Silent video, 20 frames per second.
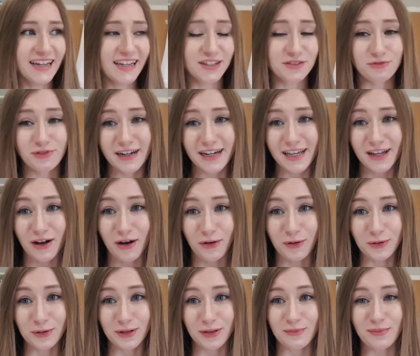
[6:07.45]
It's really
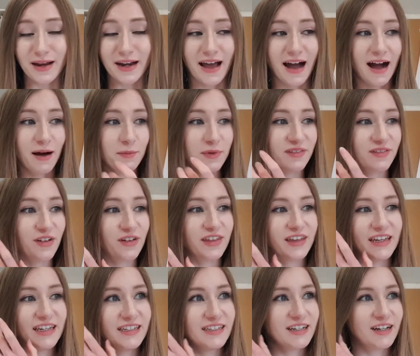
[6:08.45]
cold at the minute and we've got the
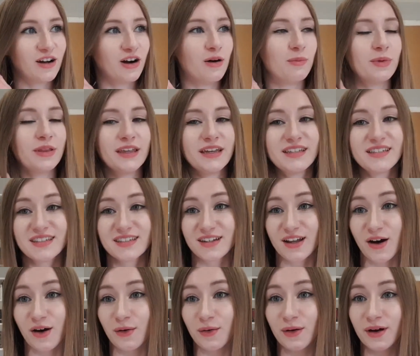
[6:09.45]
heating on, but this
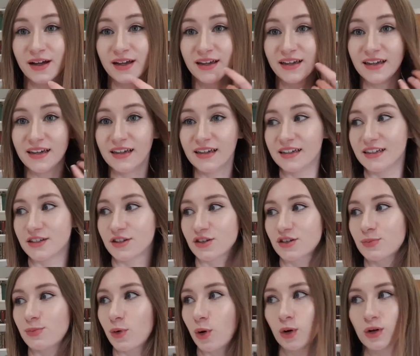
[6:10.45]
snow has
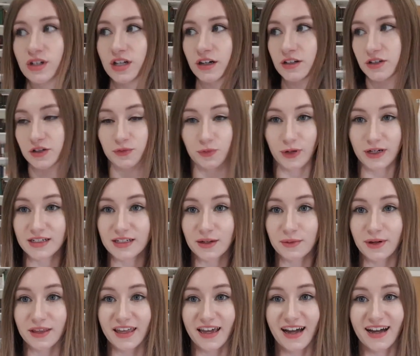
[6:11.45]
just brought a touch of
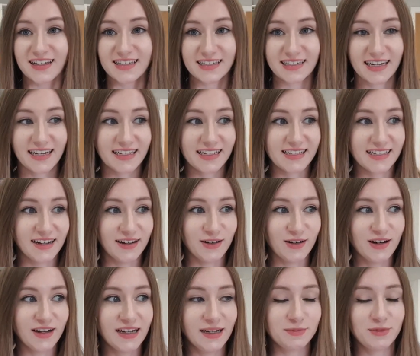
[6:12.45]
winter with it, hasn't it?
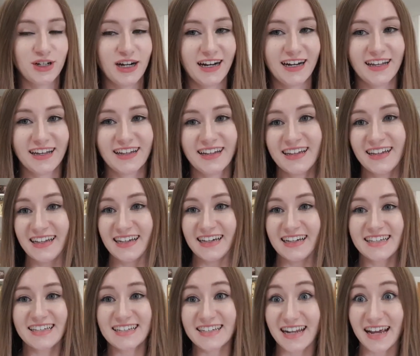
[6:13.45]
So I'm trying to
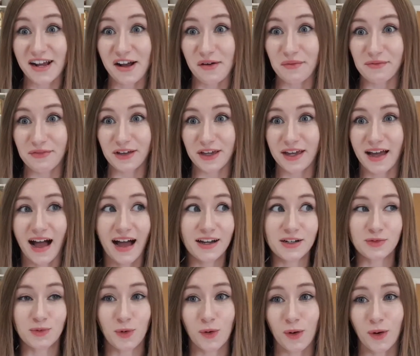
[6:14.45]
stay comfy
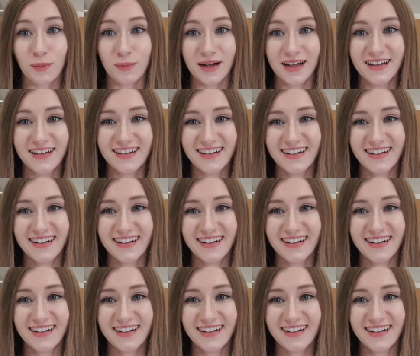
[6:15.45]
and warm.